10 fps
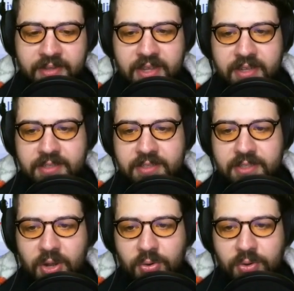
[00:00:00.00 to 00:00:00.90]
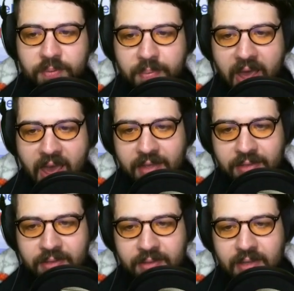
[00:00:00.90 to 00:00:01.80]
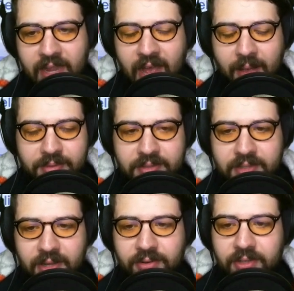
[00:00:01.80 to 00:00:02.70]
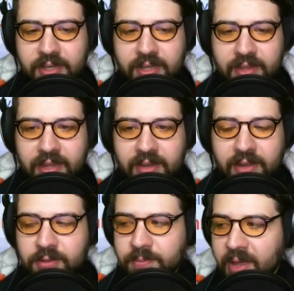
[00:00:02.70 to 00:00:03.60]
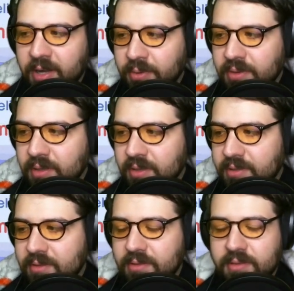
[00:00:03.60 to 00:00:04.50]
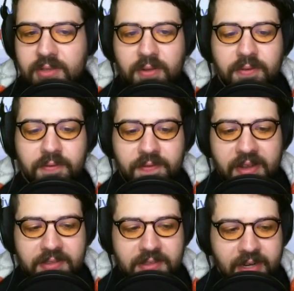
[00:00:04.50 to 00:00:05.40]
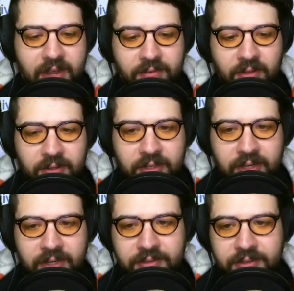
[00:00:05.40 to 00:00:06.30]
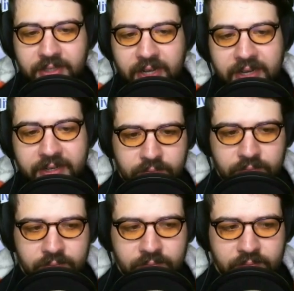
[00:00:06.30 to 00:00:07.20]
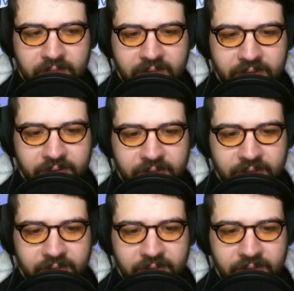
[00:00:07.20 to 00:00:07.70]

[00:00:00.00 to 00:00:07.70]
the stone path, the cobblestone looking thing, goes better with the stone fence that I have all around, right? I don't